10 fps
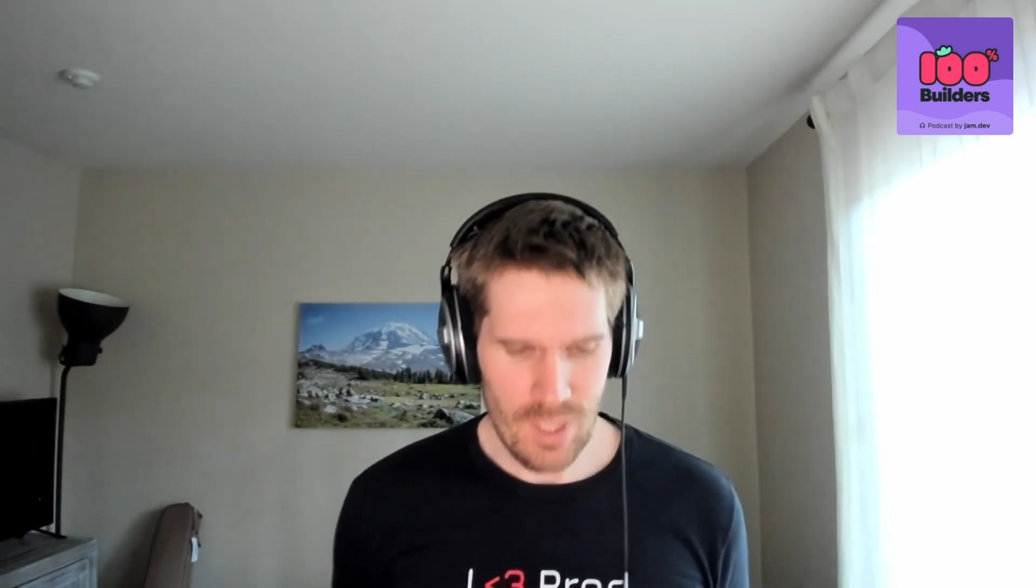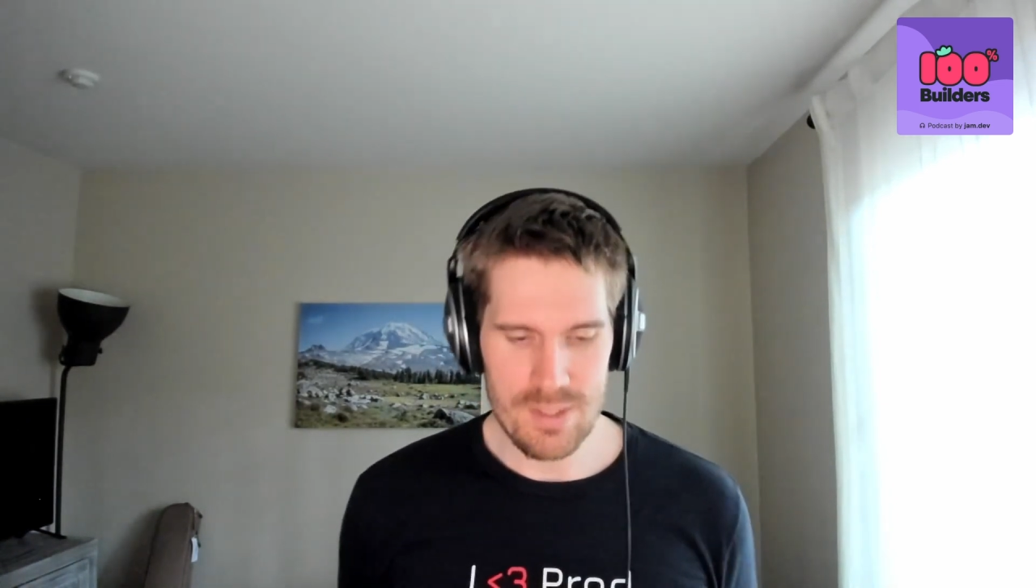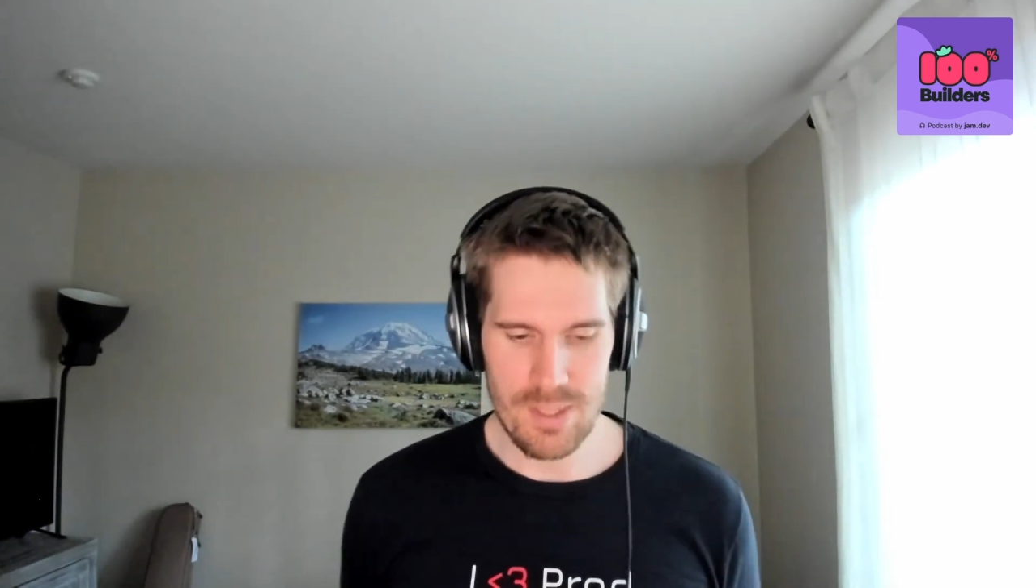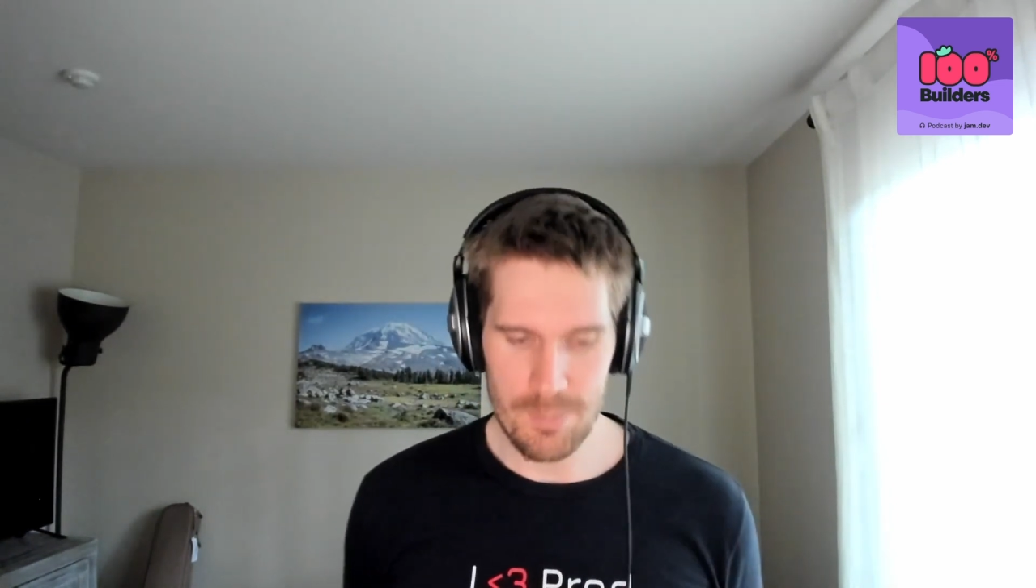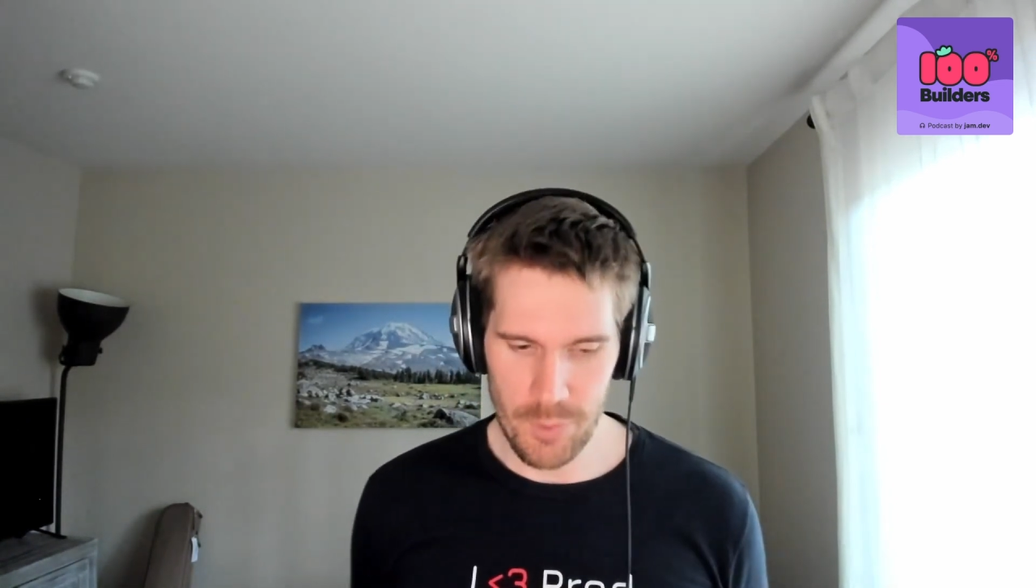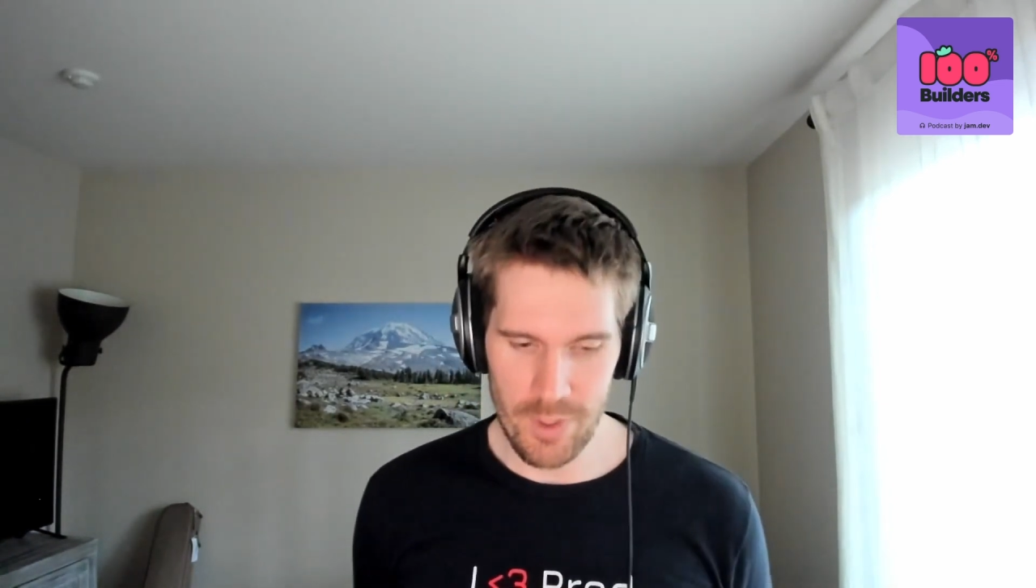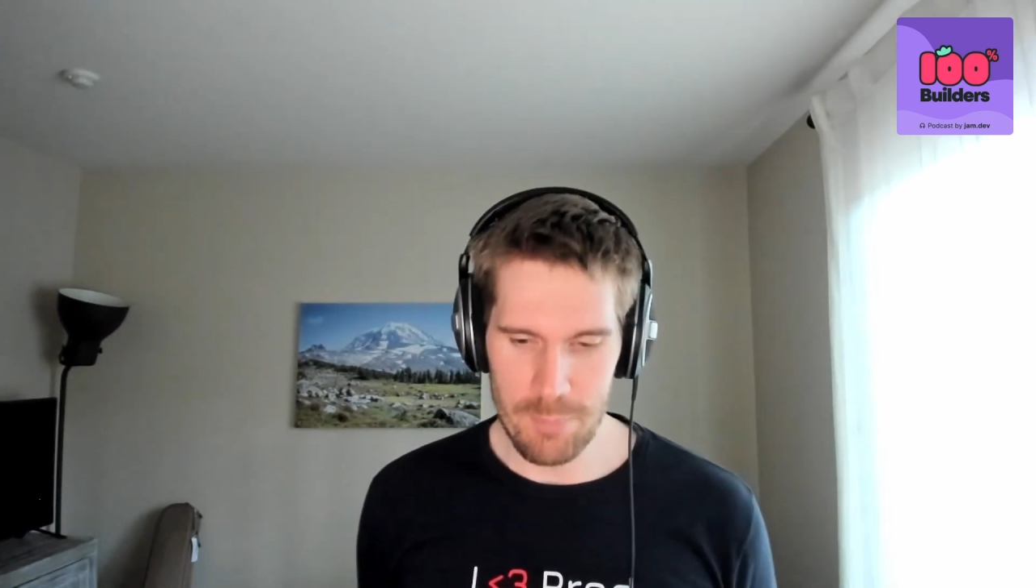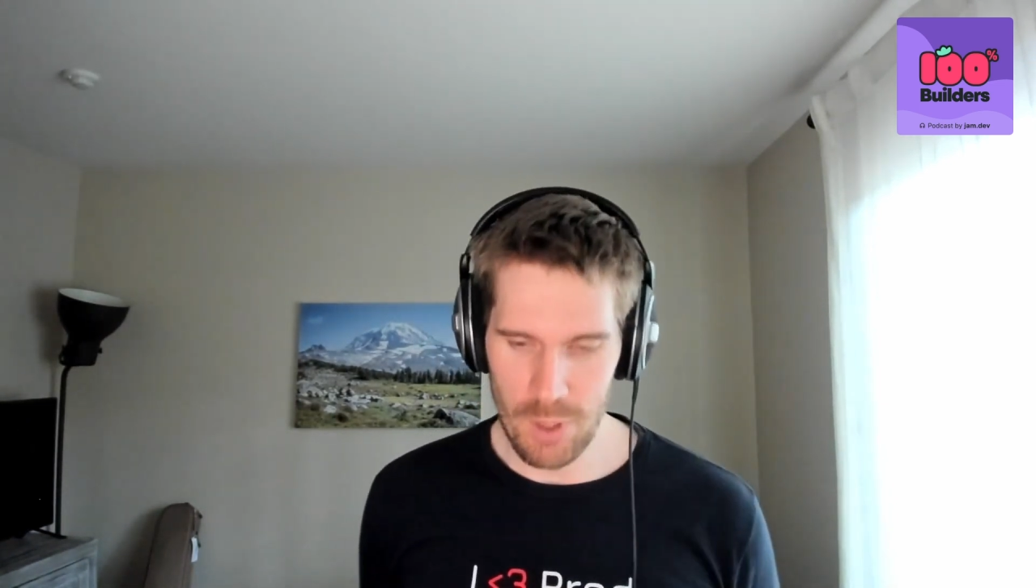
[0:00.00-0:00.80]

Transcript: some degree of